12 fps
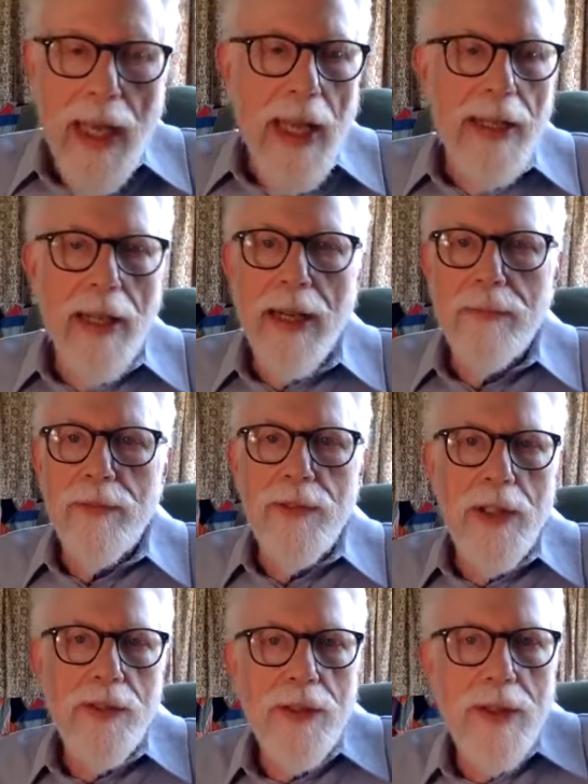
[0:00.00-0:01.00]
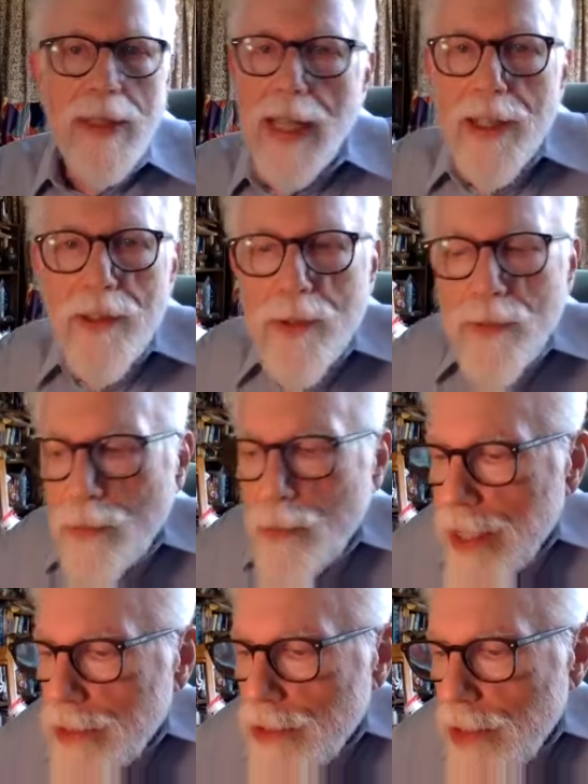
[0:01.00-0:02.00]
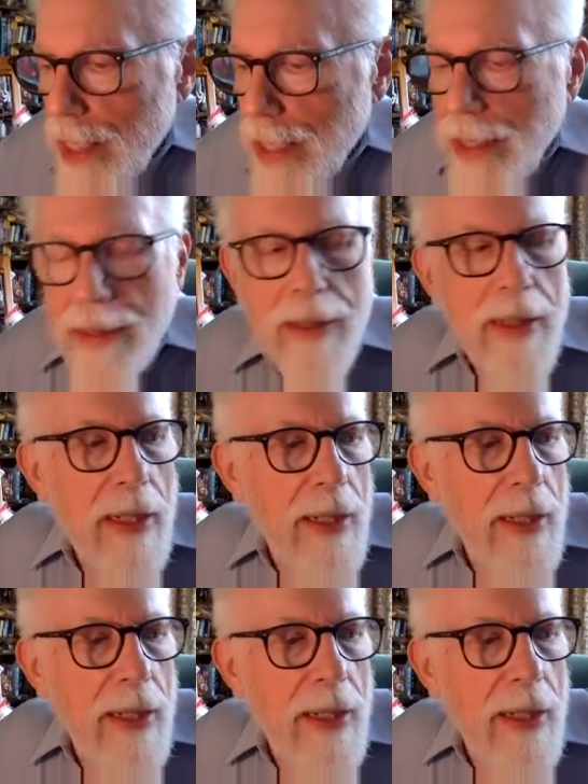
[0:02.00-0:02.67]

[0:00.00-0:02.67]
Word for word: And I just last Wednesday